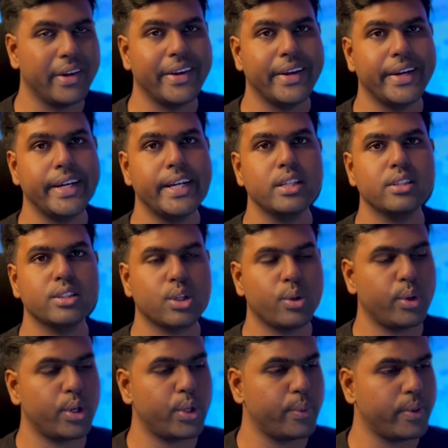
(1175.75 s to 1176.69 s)

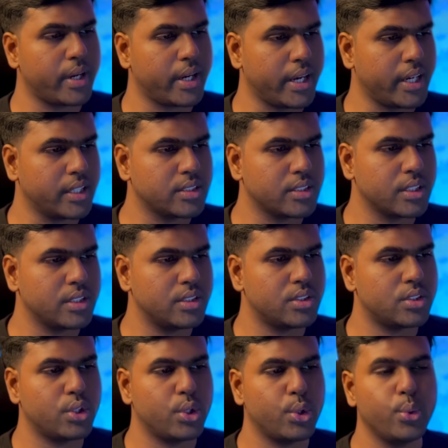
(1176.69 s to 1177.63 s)
rediscover your
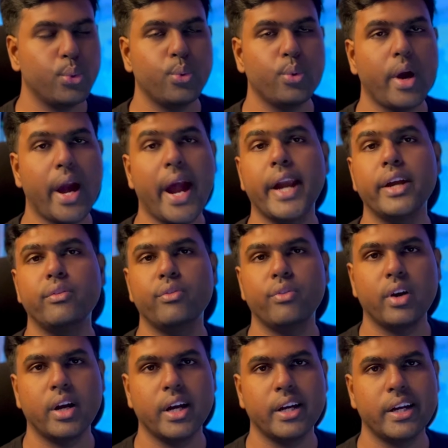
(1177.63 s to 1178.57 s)
connections you had
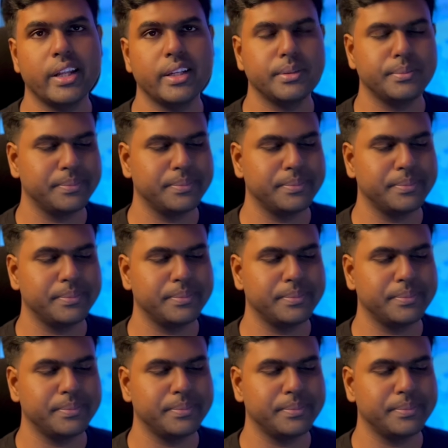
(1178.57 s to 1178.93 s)
forgotten.